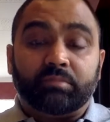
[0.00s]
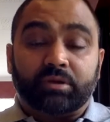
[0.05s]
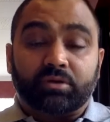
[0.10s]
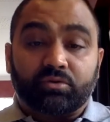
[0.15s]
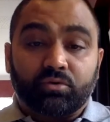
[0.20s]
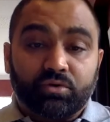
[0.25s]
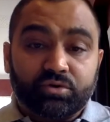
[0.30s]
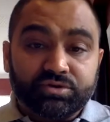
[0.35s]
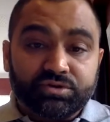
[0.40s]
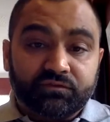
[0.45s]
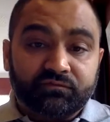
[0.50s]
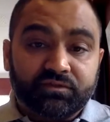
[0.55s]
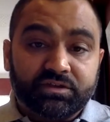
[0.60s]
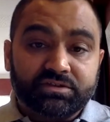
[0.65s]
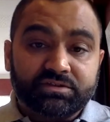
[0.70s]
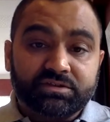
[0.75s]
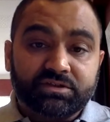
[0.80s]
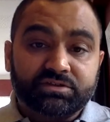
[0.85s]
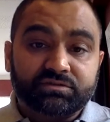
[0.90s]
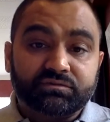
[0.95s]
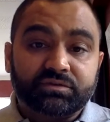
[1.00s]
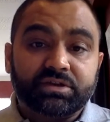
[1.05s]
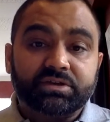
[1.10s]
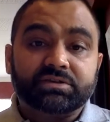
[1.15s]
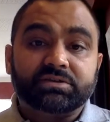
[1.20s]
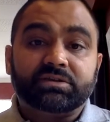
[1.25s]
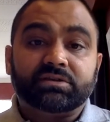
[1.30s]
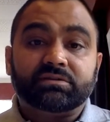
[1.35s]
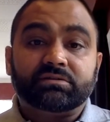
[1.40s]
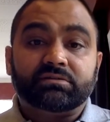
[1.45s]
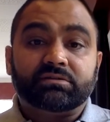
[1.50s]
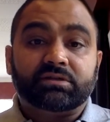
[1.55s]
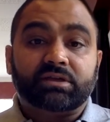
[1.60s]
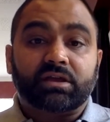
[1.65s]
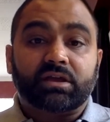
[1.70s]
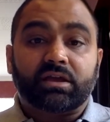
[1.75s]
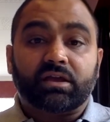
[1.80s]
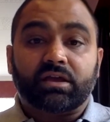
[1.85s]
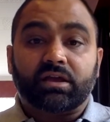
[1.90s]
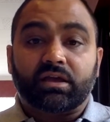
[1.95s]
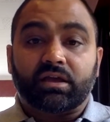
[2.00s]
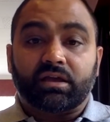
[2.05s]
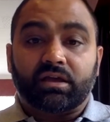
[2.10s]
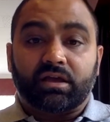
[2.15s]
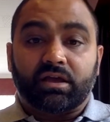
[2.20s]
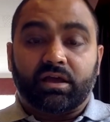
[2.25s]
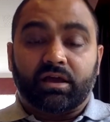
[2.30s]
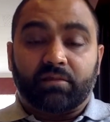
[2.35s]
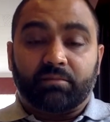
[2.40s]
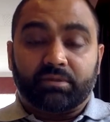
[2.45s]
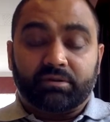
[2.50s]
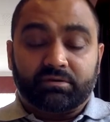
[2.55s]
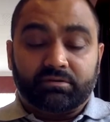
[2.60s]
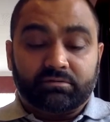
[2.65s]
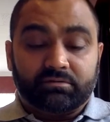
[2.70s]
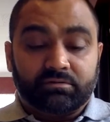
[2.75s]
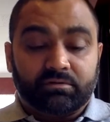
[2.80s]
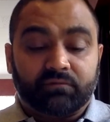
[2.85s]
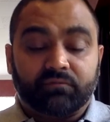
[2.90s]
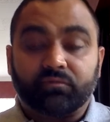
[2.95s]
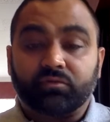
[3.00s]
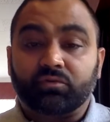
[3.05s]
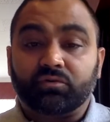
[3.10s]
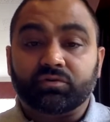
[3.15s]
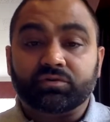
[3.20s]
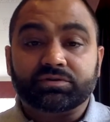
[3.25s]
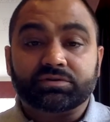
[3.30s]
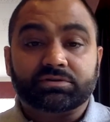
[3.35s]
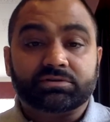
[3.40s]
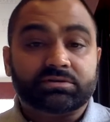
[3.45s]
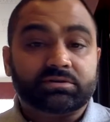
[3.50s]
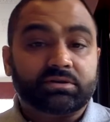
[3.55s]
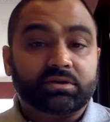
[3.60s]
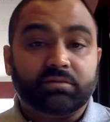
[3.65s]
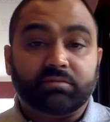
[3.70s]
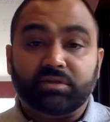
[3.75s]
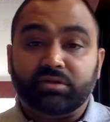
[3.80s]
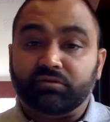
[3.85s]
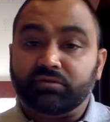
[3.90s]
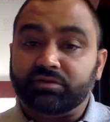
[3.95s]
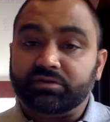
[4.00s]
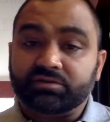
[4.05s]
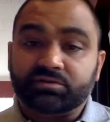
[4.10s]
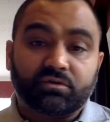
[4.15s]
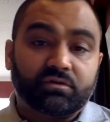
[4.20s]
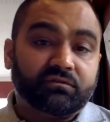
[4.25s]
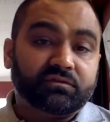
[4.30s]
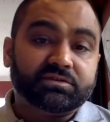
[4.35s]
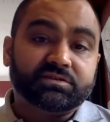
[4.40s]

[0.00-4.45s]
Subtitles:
Because of this situation, I mean, of course, immigration